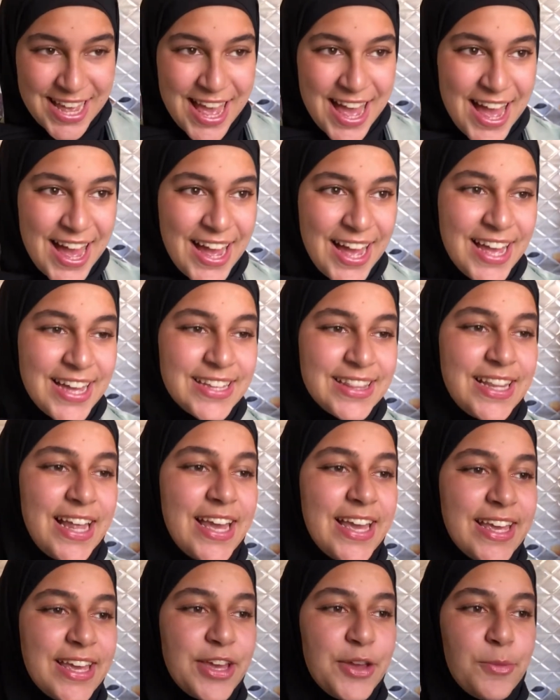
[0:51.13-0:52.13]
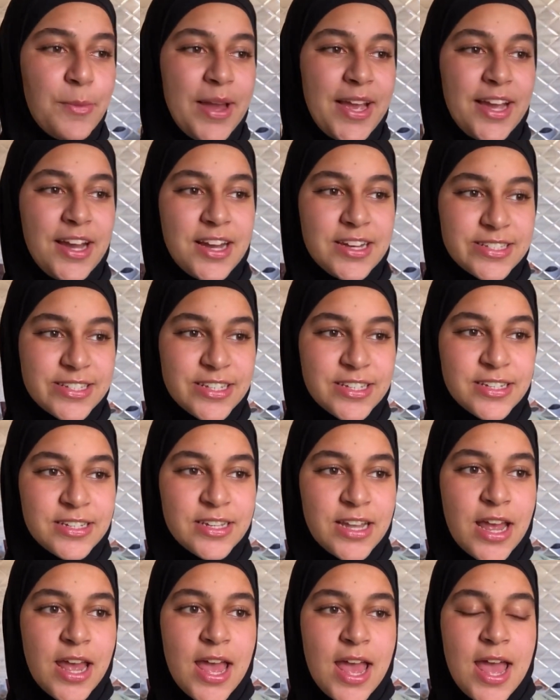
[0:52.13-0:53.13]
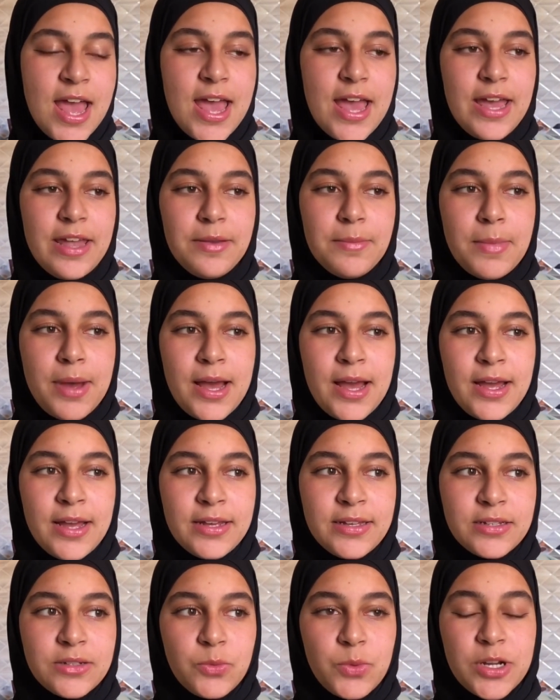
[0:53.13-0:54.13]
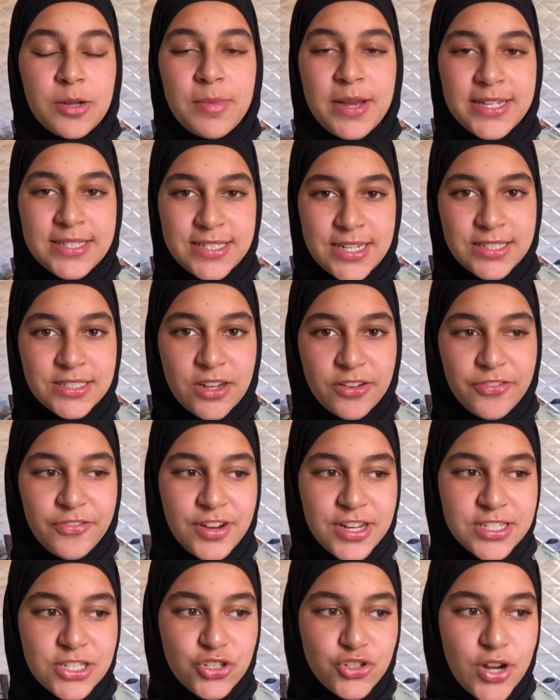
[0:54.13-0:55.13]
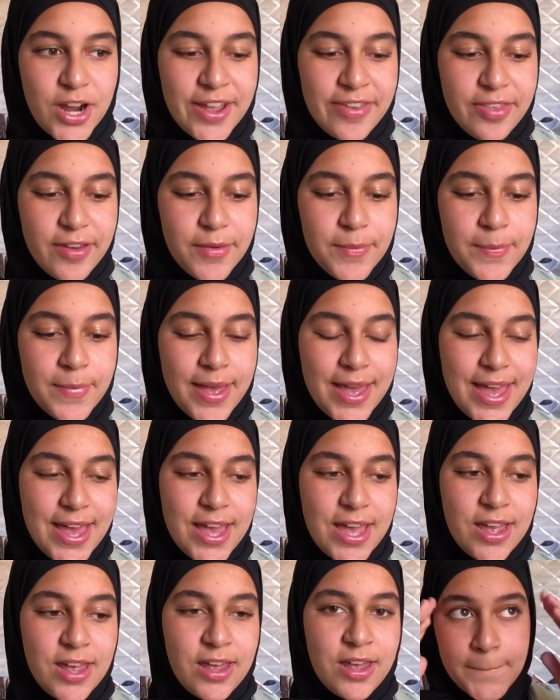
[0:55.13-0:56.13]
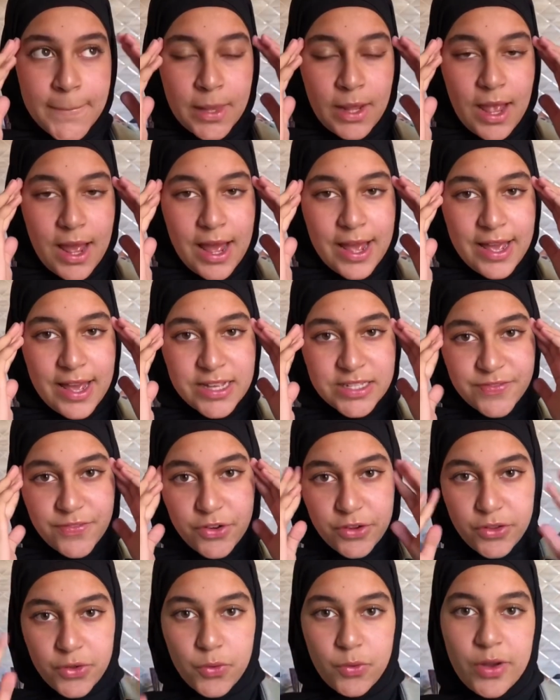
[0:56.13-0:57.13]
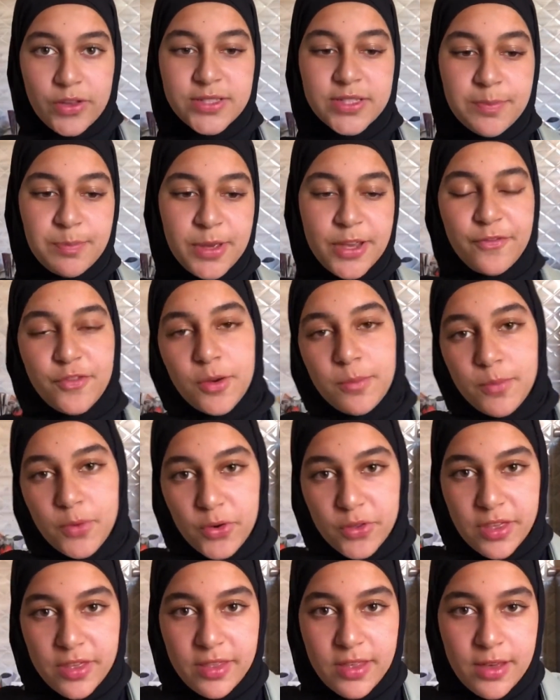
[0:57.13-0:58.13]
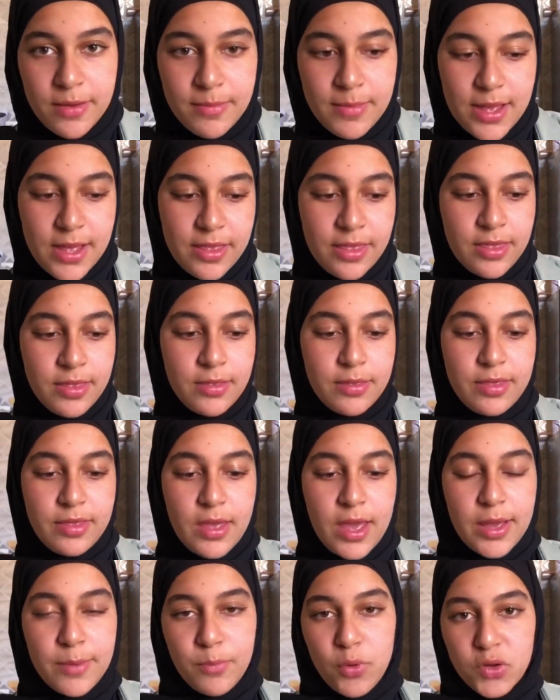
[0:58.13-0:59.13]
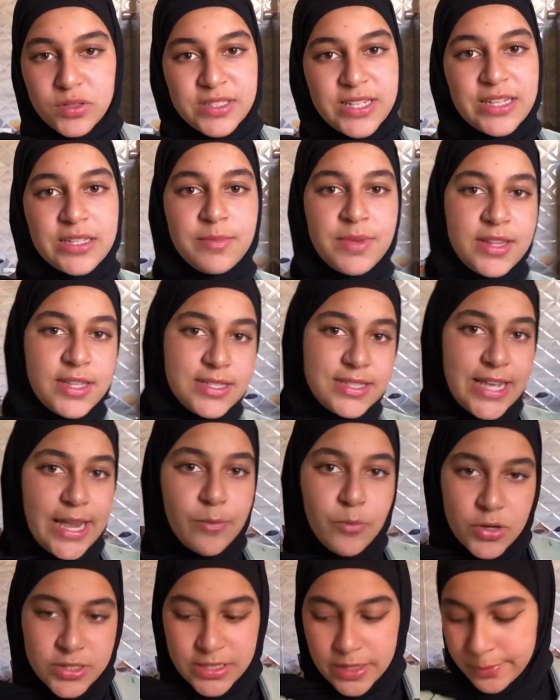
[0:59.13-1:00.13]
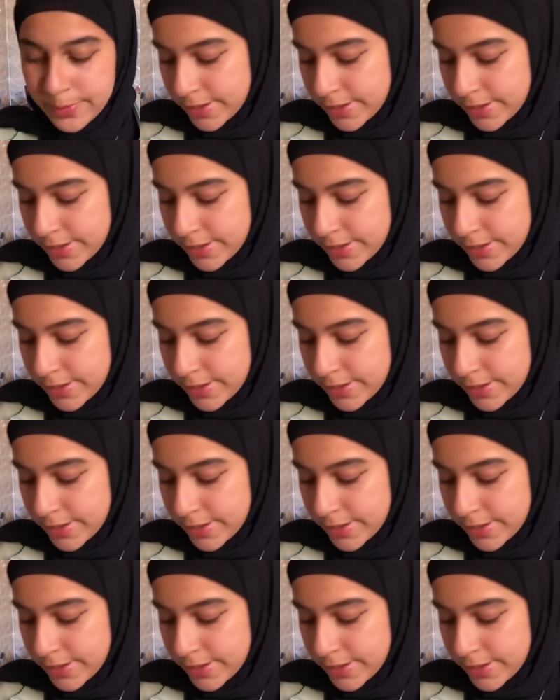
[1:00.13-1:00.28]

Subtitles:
I had like my cousin and one of my TikTok friends try them, and I asked for the recipe from both of them, and they both sent me the same recipe,